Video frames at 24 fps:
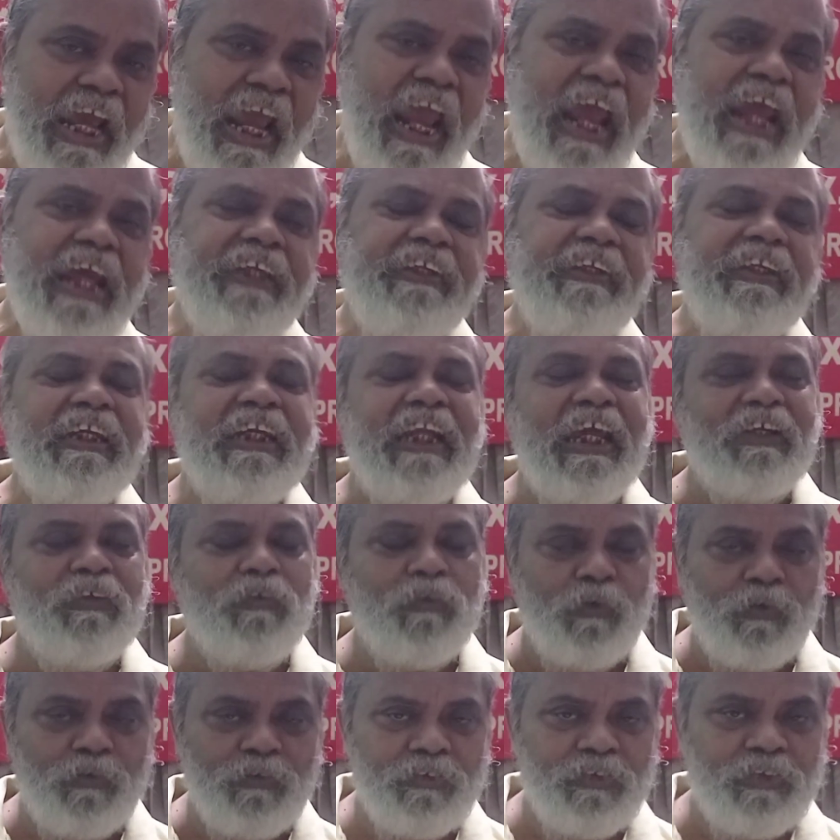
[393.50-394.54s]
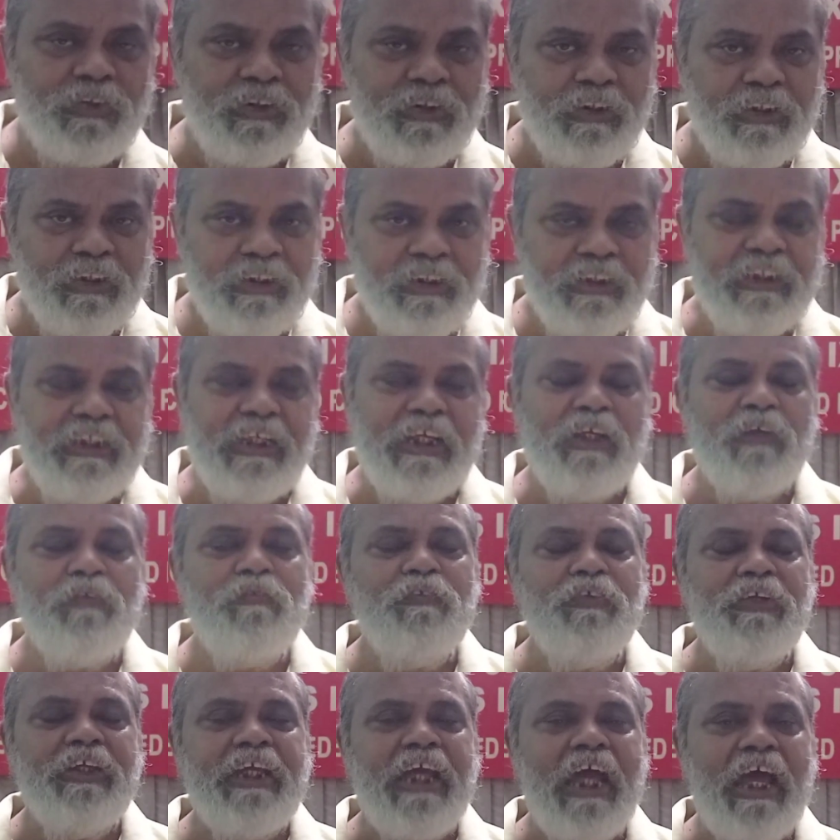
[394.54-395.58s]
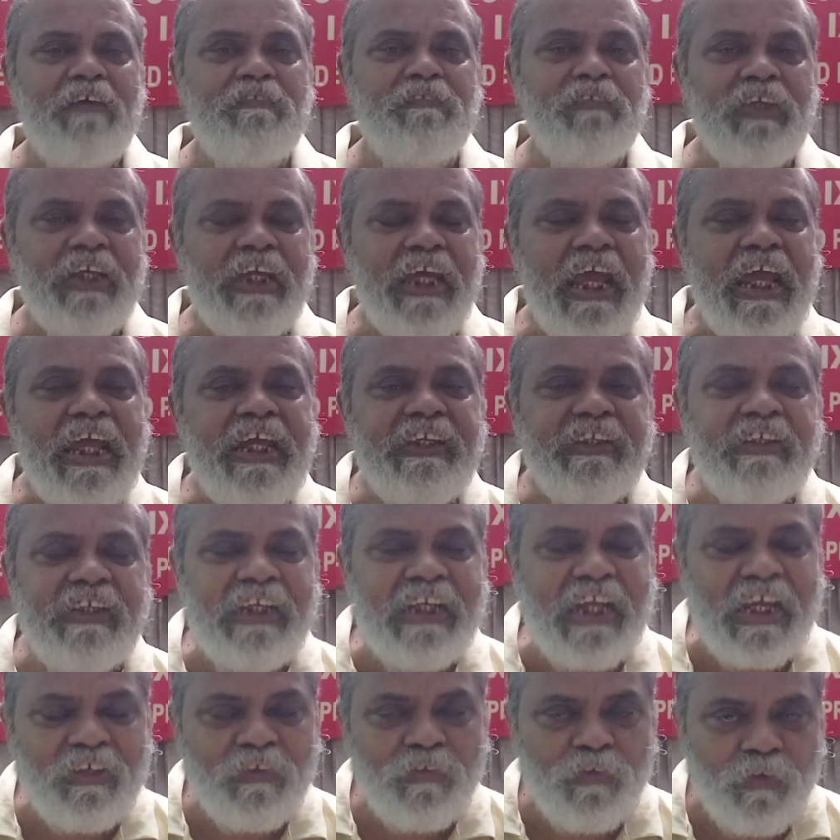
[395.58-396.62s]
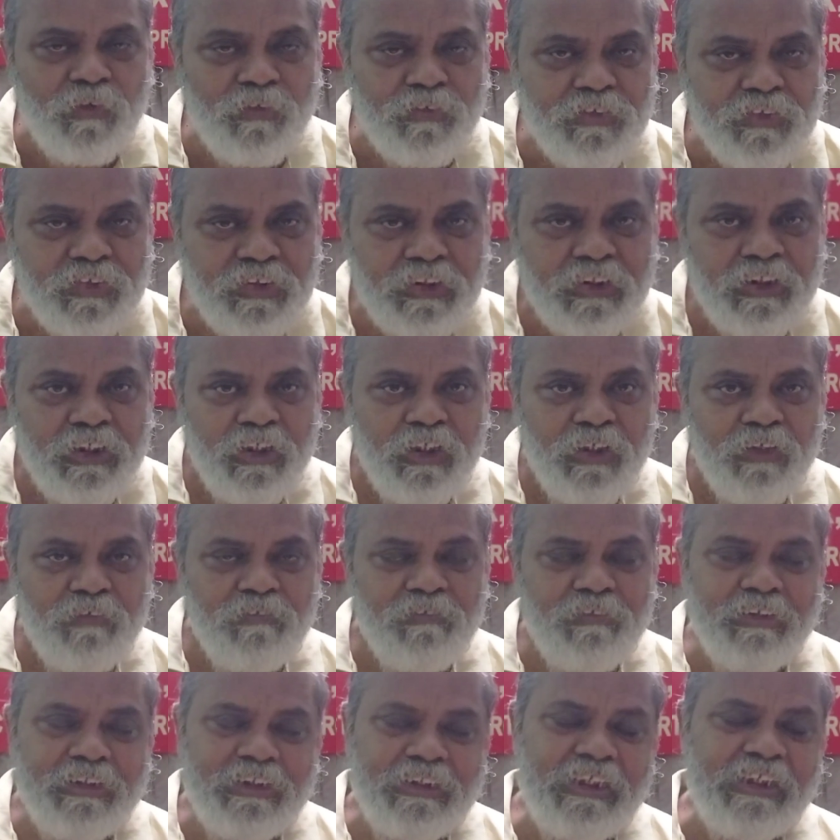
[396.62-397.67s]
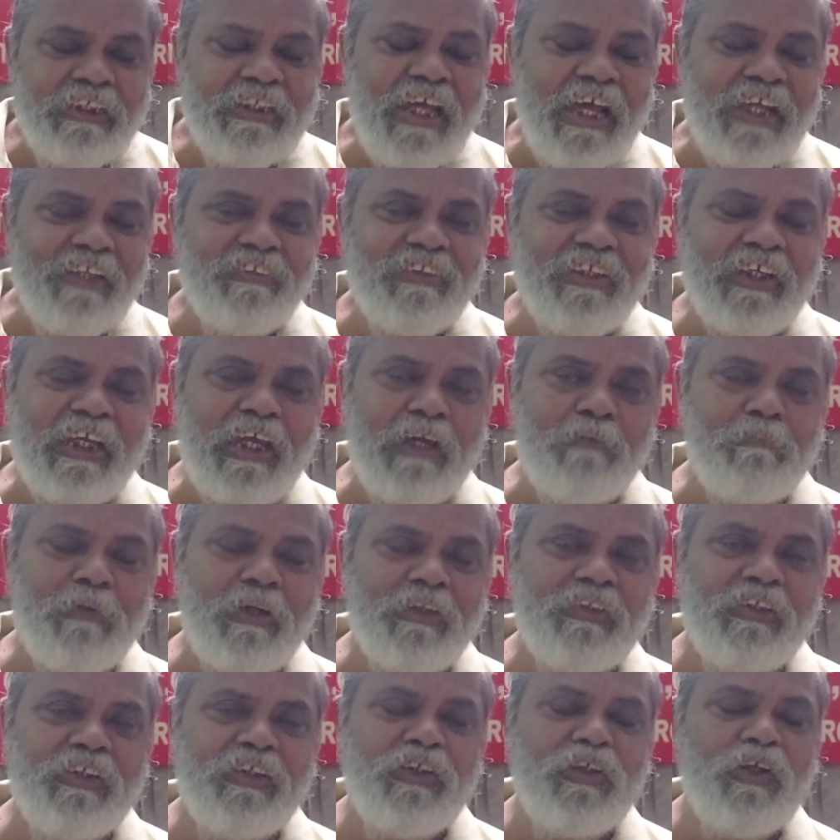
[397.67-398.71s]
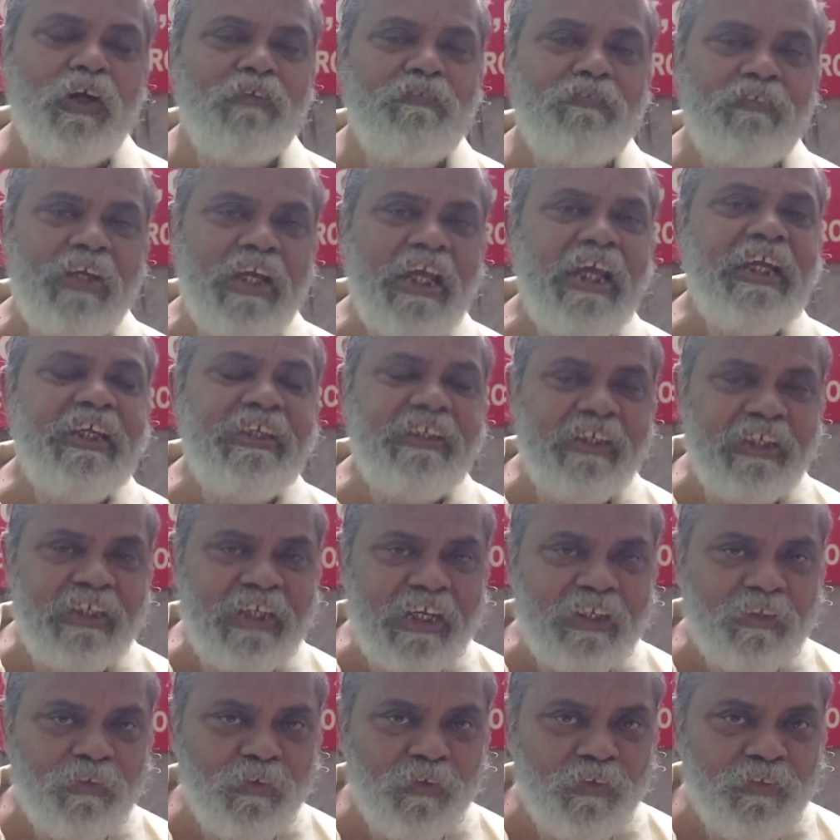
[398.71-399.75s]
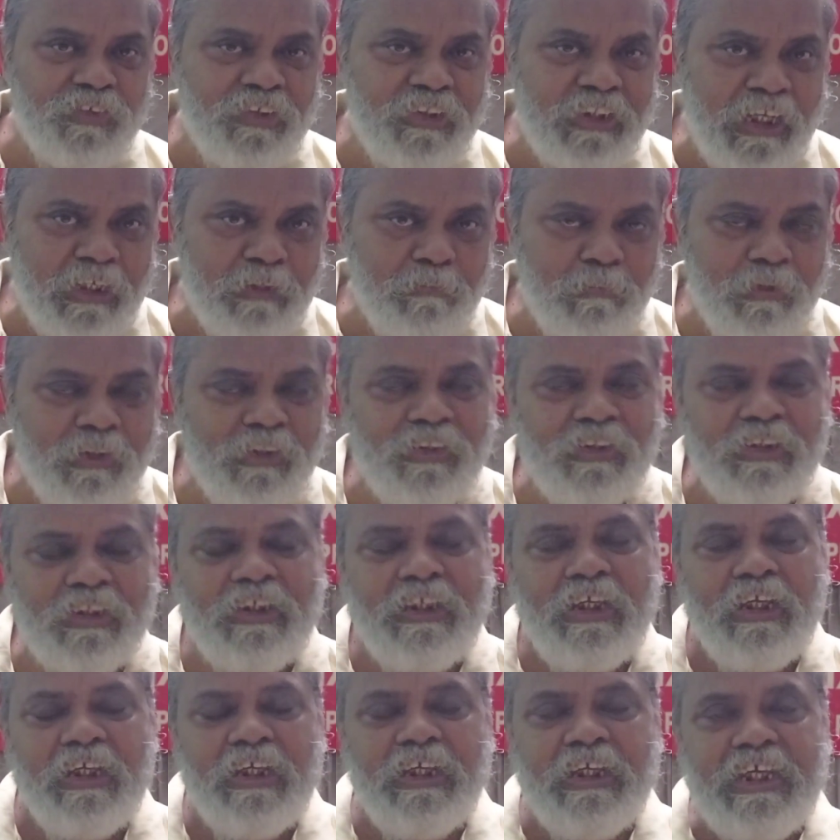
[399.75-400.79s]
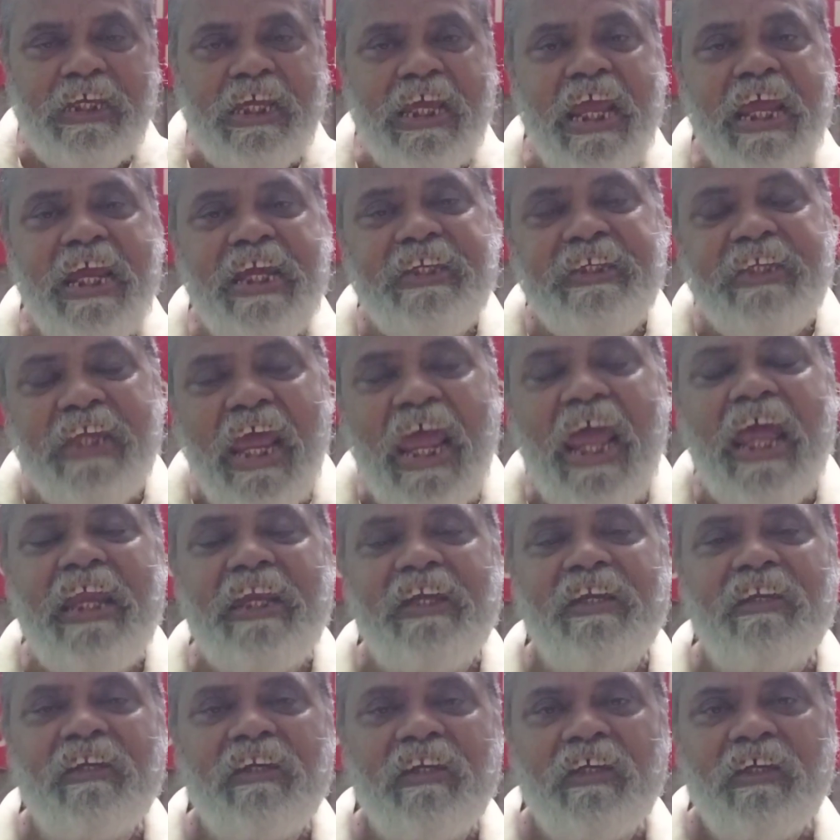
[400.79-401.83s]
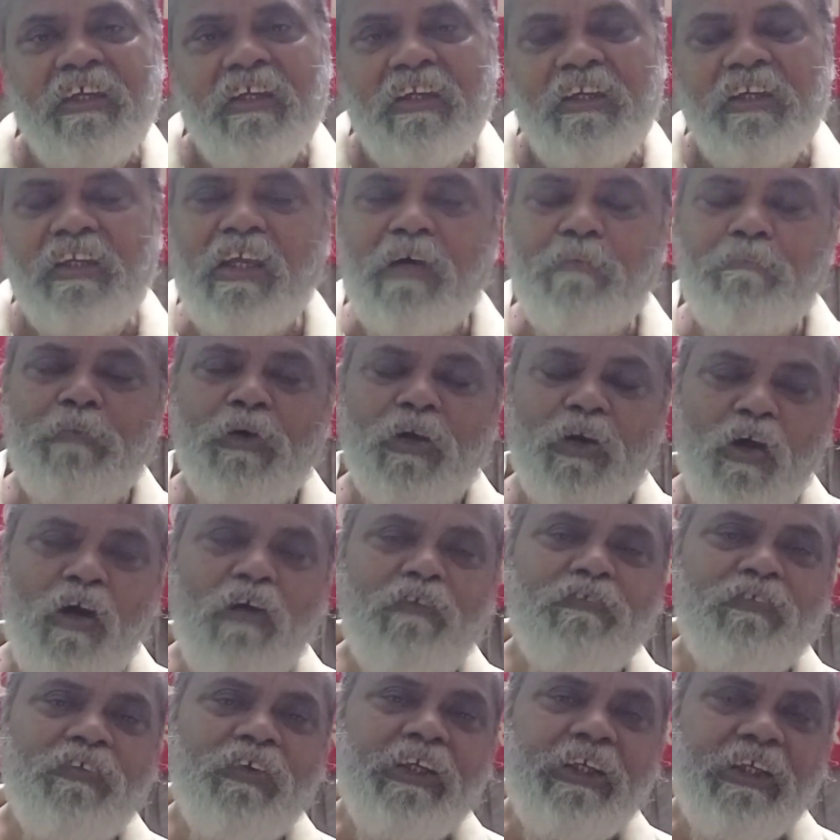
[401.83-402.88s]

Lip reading: 8 electrons. Here we have 8 electrons. It has the capacity of 8 electrons. That means 8n number of